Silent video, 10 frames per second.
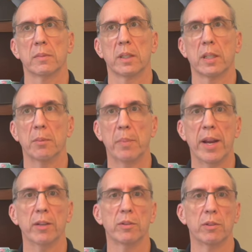
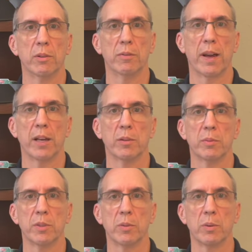compared to your value
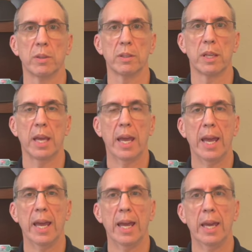resorts,
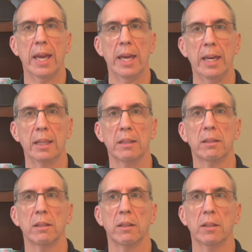
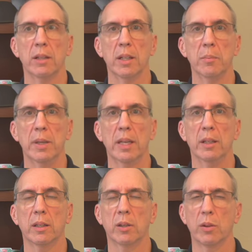and they're going to be
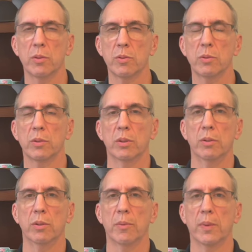closer to
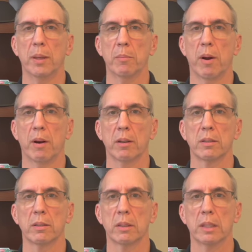your theme
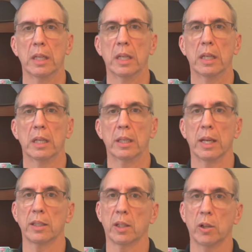parks.
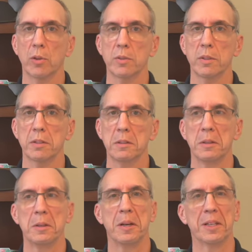Not the closest,
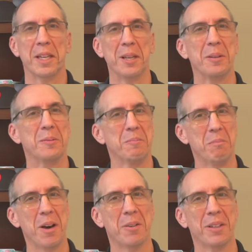again,
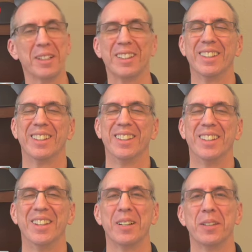moderate.
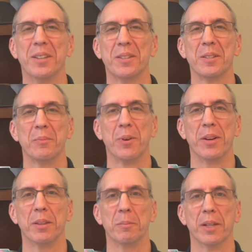They're somewhere
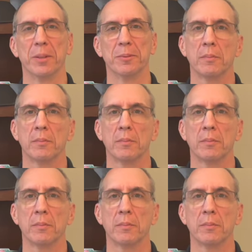in the middle.